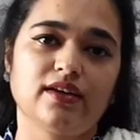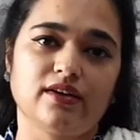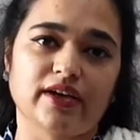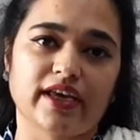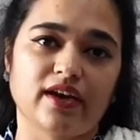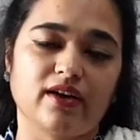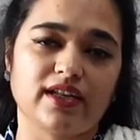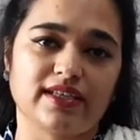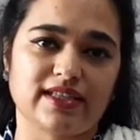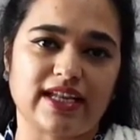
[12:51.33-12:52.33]
okay, all
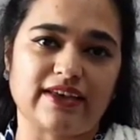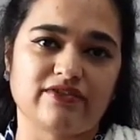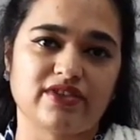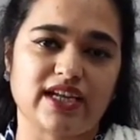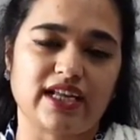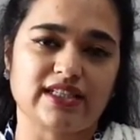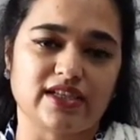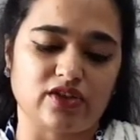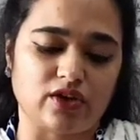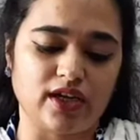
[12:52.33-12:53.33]
his lifestyles
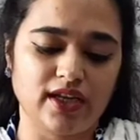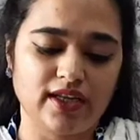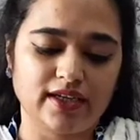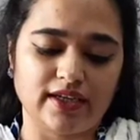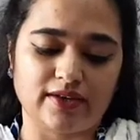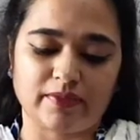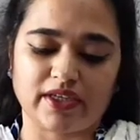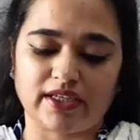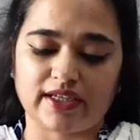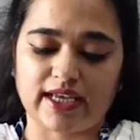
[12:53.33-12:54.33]
and all,
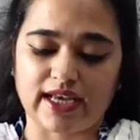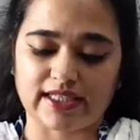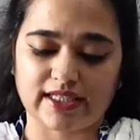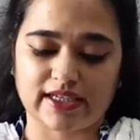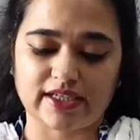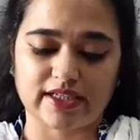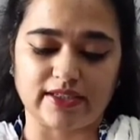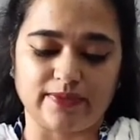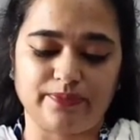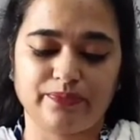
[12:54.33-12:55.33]
it has
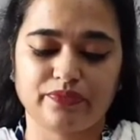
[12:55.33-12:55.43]
written.